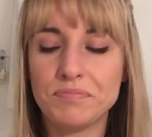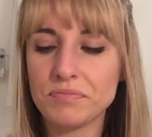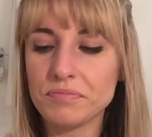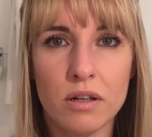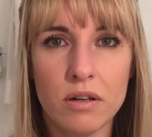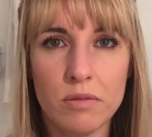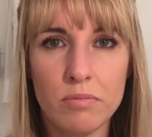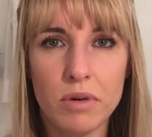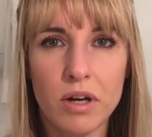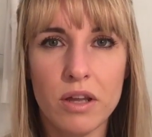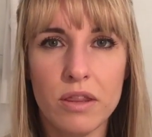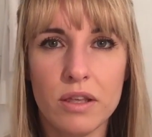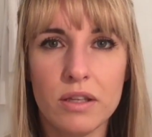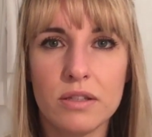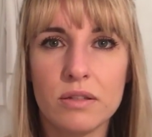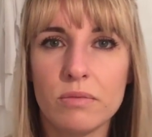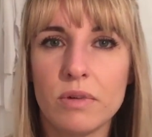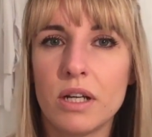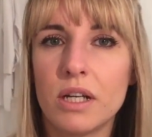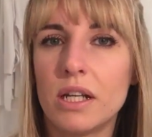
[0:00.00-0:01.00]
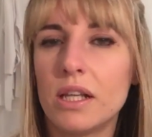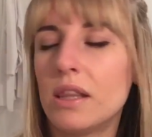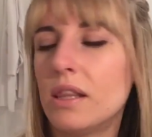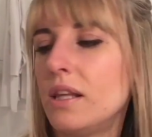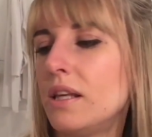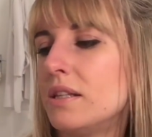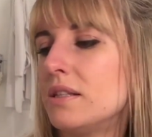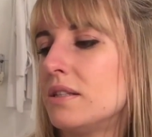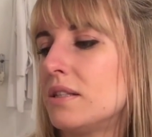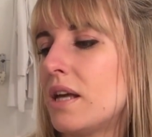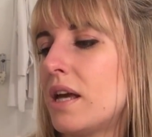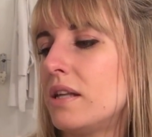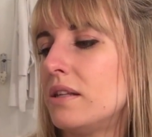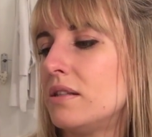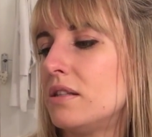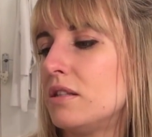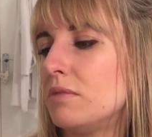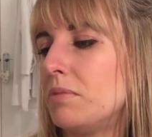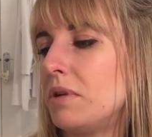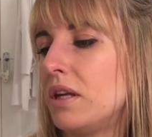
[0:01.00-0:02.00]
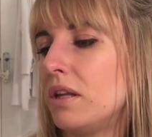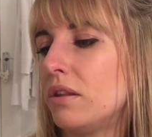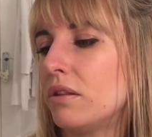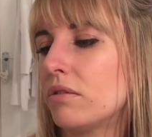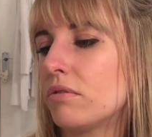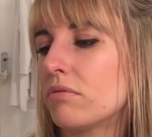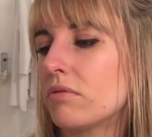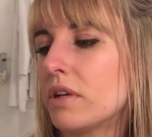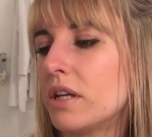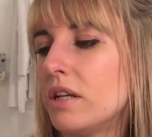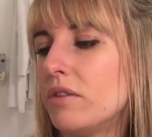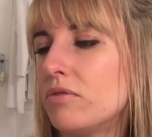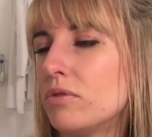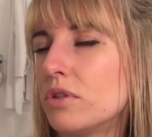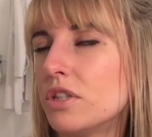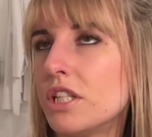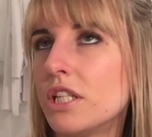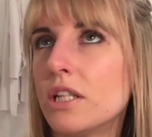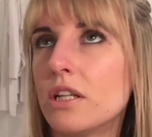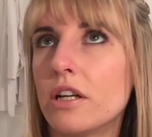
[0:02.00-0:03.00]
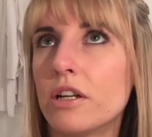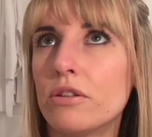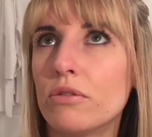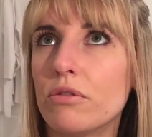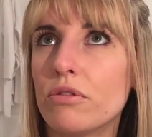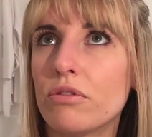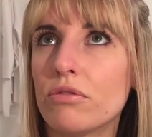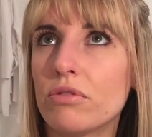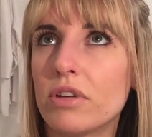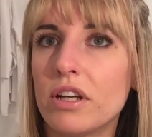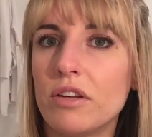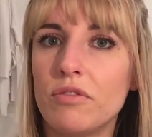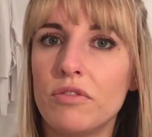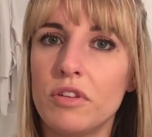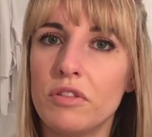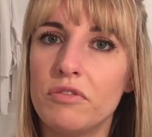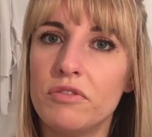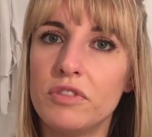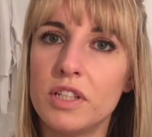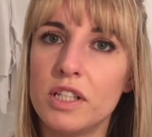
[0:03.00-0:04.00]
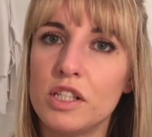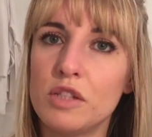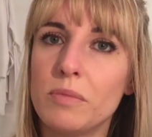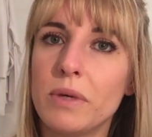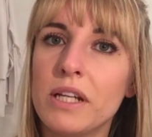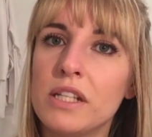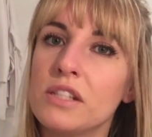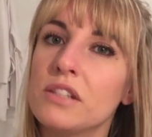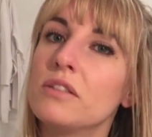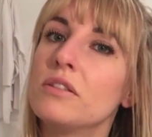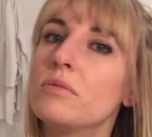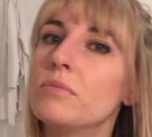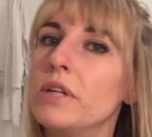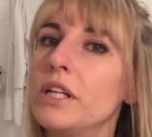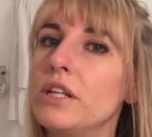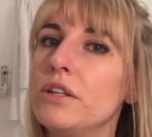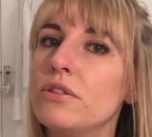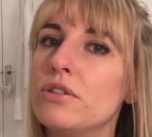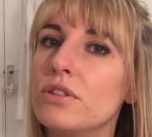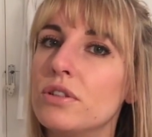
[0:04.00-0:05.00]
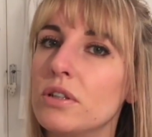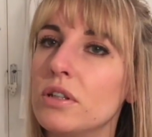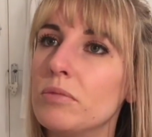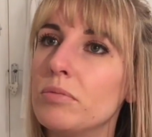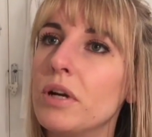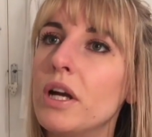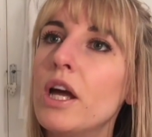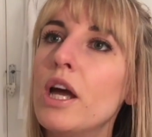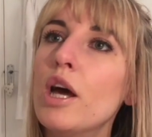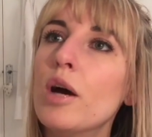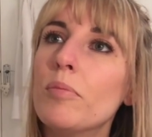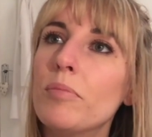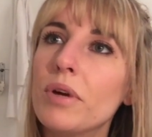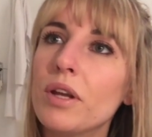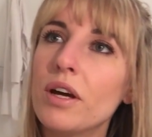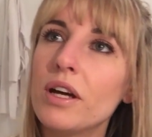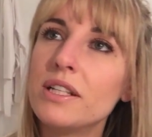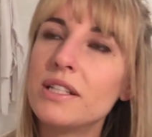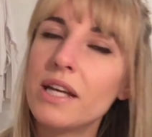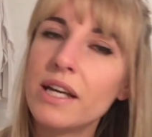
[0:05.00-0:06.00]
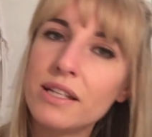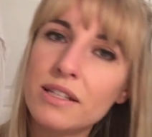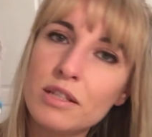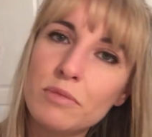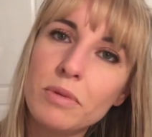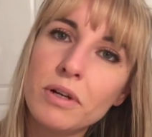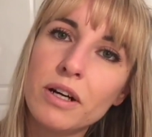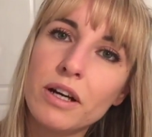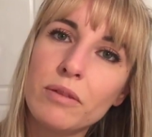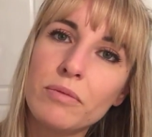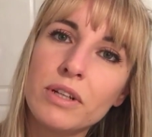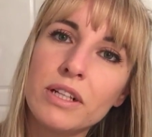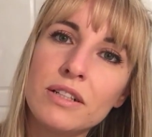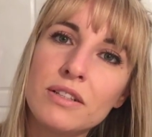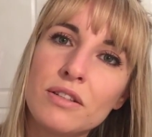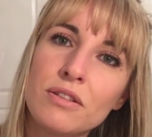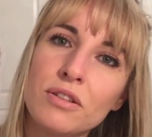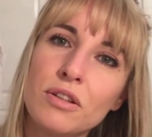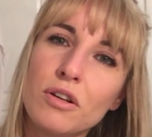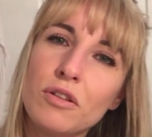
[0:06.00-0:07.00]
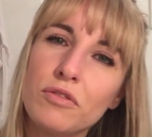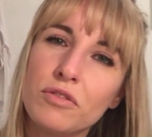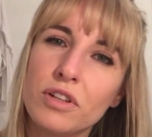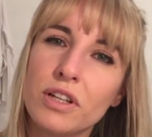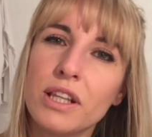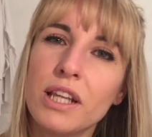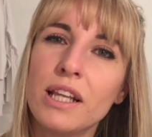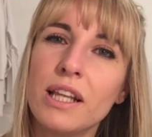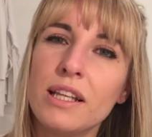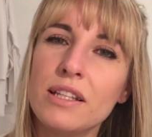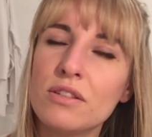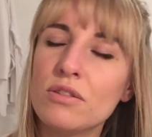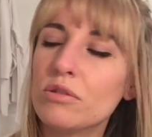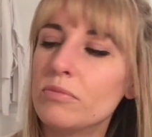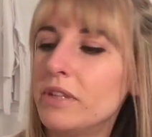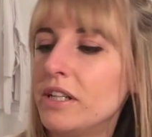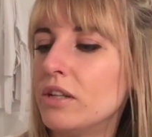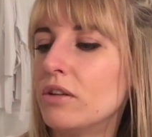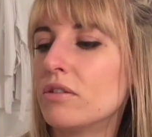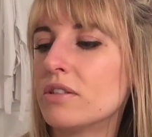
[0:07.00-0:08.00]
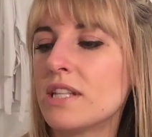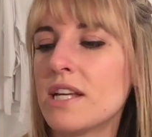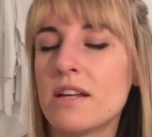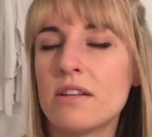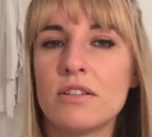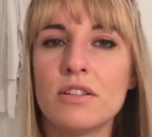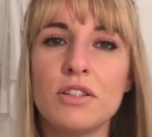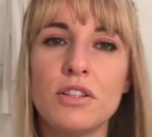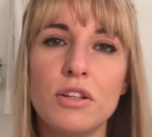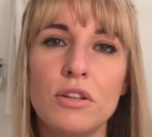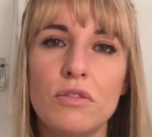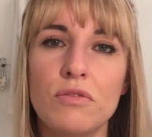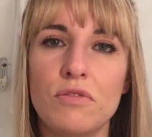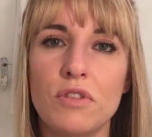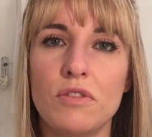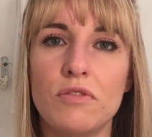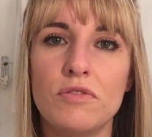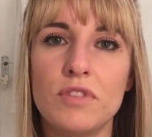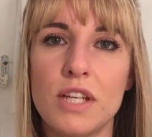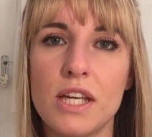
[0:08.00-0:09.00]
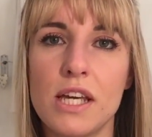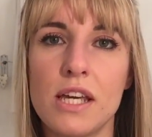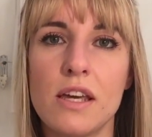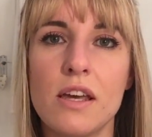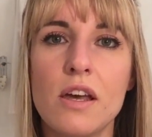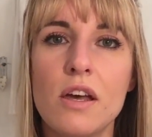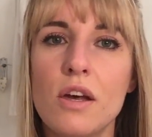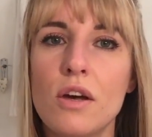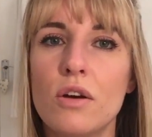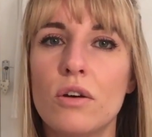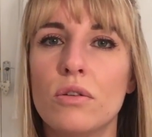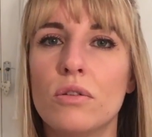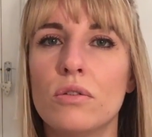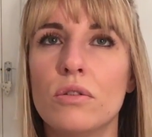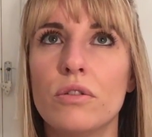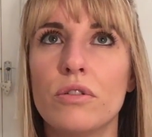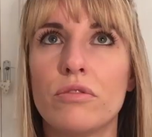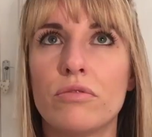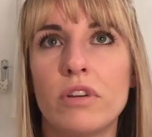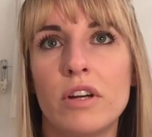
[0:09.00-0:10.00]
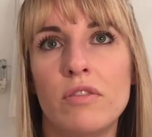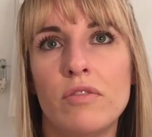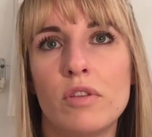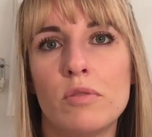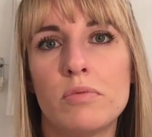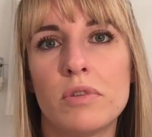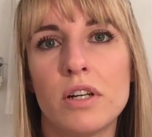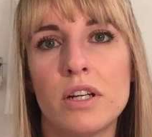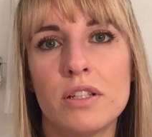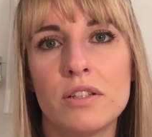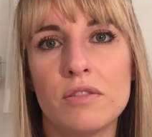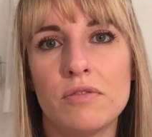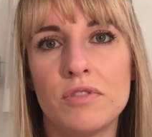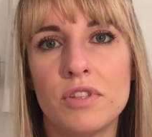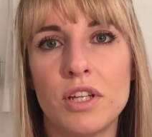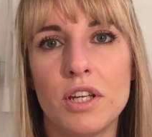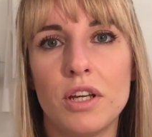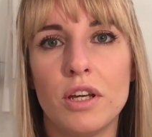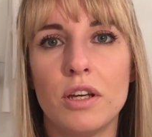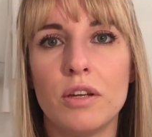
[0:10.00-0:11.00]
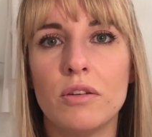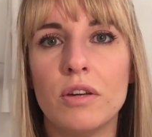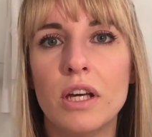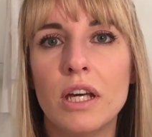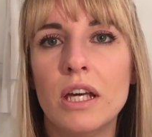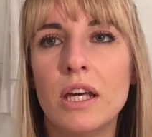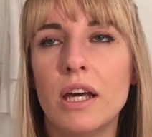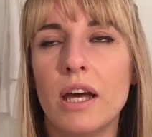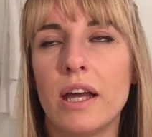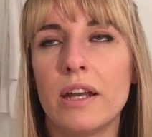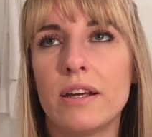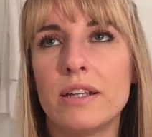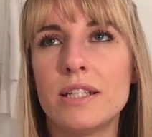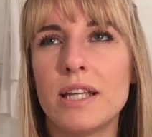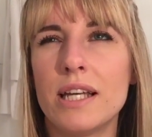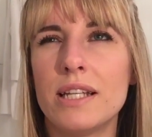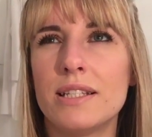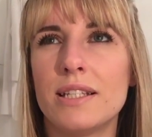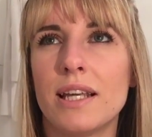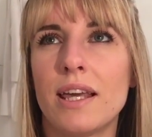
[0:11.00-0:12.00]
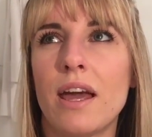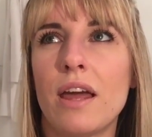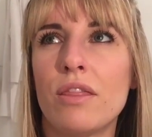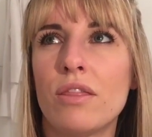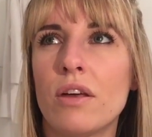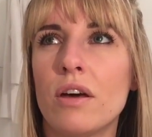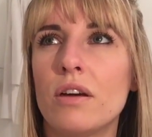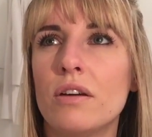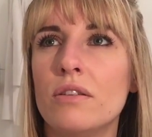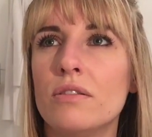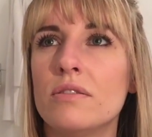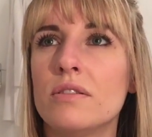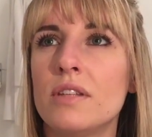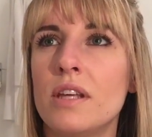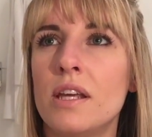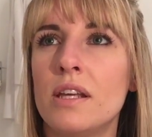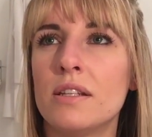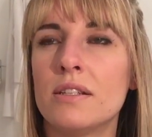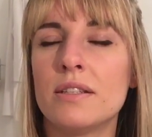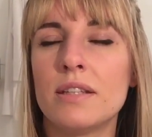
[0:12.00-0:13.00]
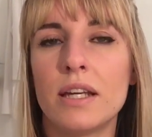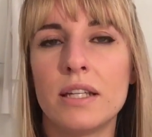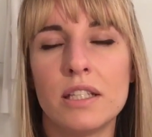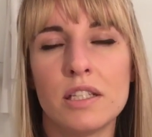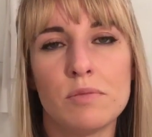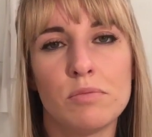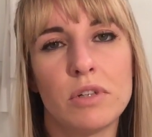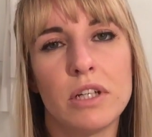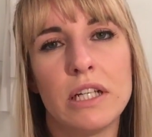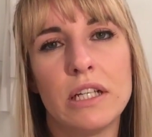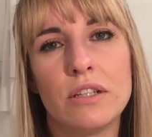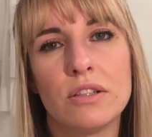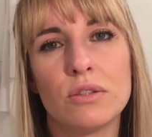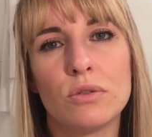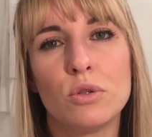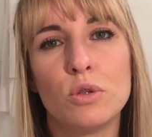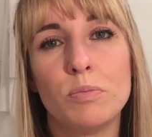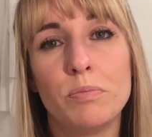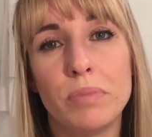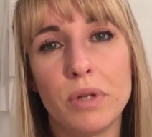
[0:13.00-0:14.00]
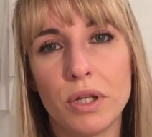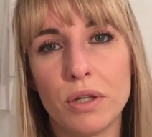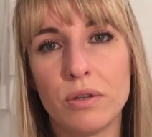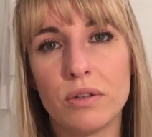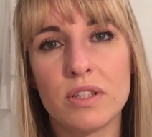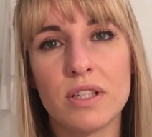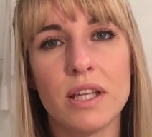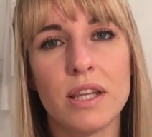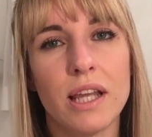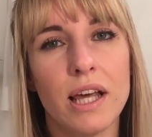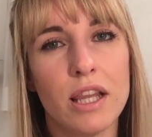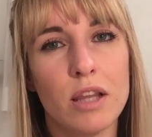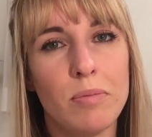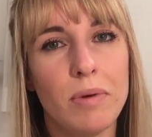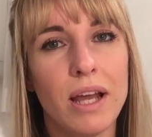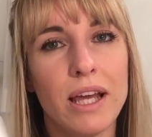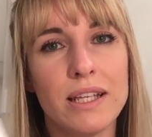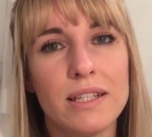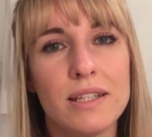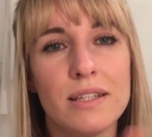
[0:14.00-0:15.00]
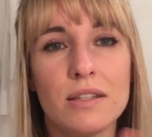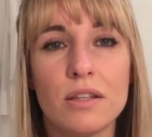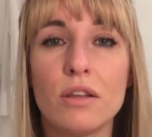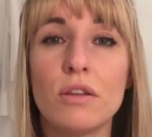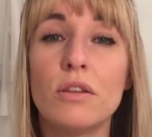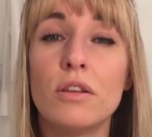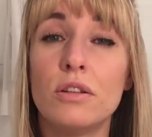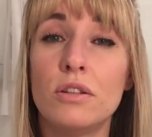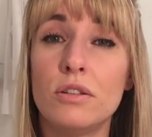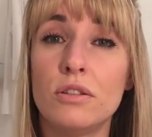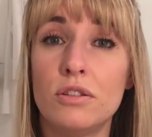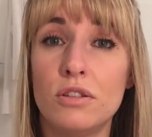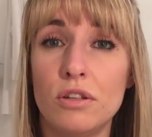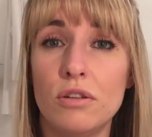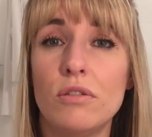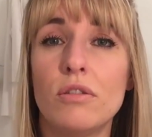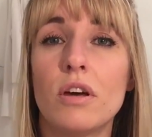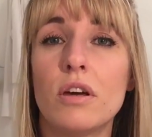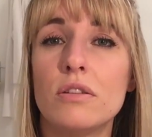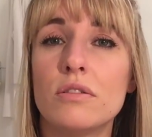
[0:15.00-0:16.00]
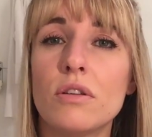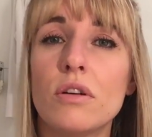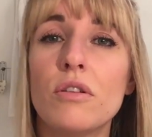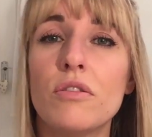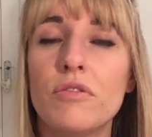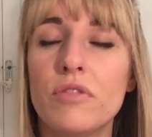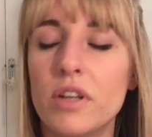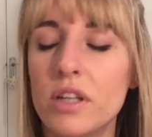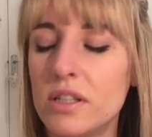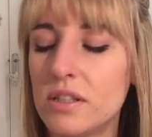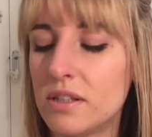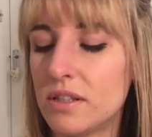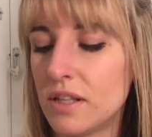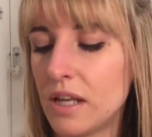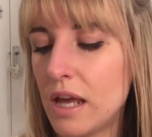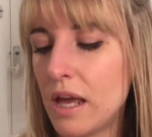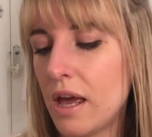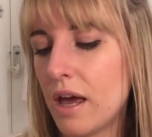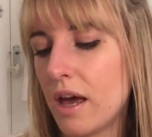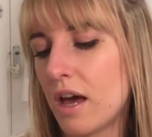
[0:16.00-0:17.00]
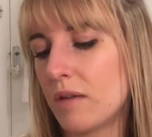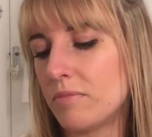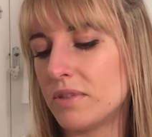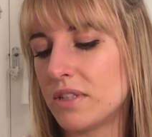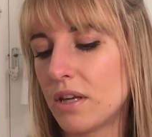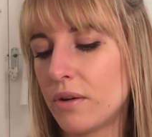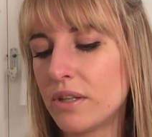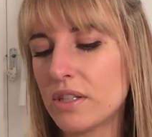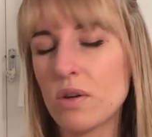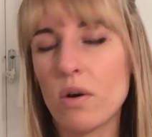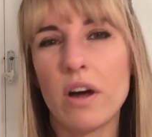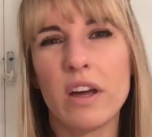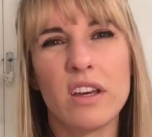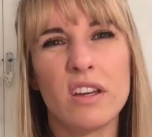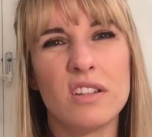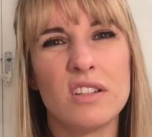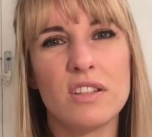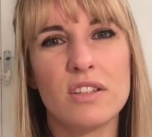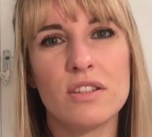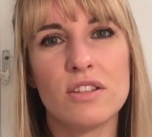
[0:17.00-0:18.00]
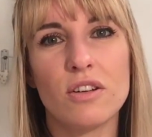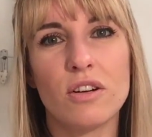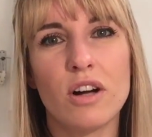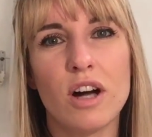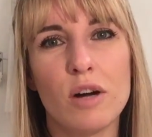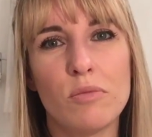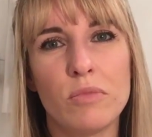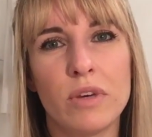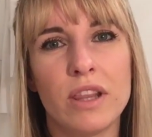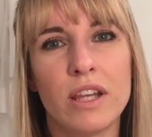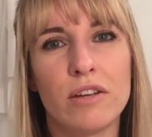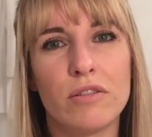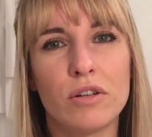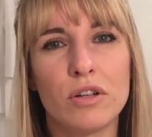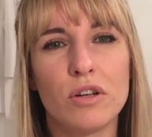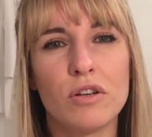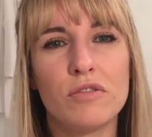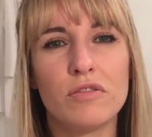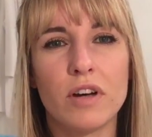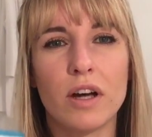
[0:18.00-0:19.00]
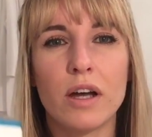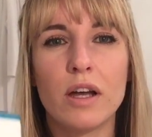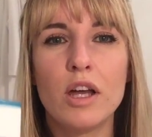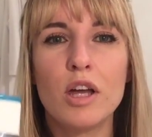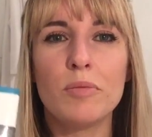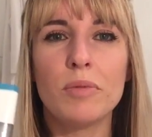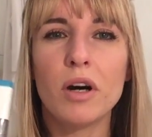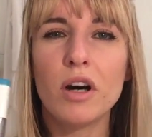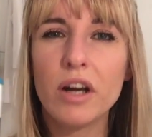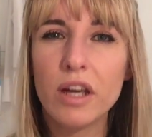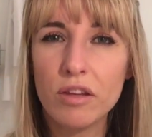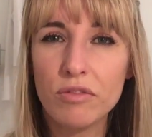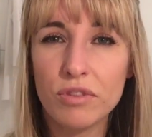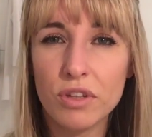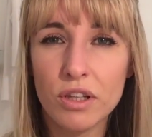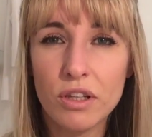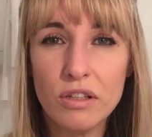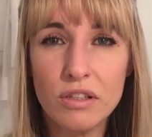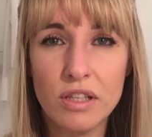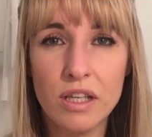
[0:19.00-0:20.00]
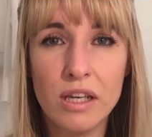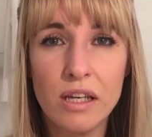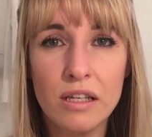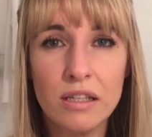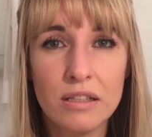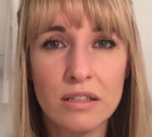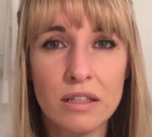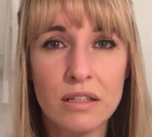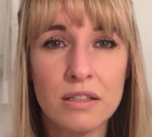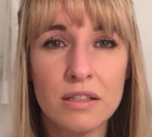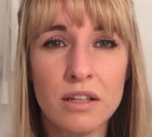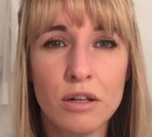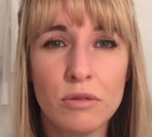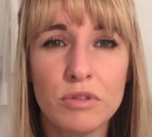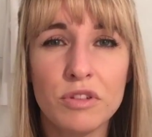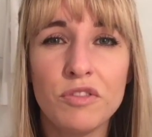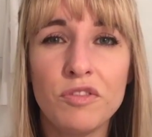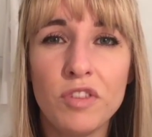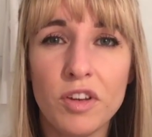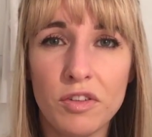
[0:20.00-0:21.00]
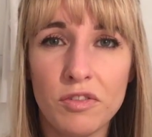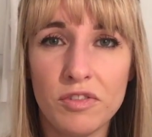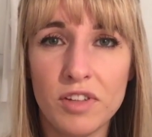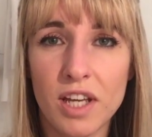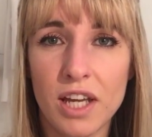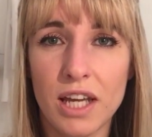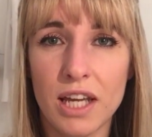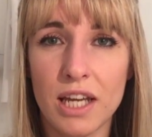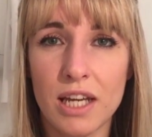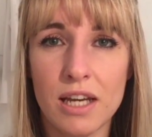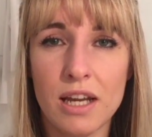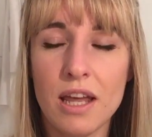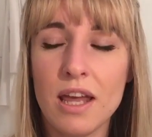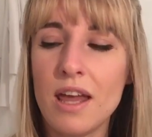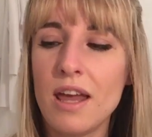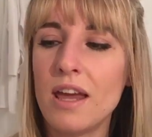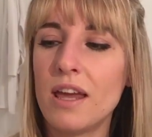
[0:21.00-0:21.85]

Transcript: I buy this one, and this tends to be $3.49 or $3.50 depending on where you shop, but I tend to buy it when it's on offer, and then it's normally knocked down to $2.50 or three for the price of two, and I tend to get those in Sainsbury's or Boots, and they're the places that do those offers, so it's quite good to stock up when they're on offer. But I have used this since I was 15.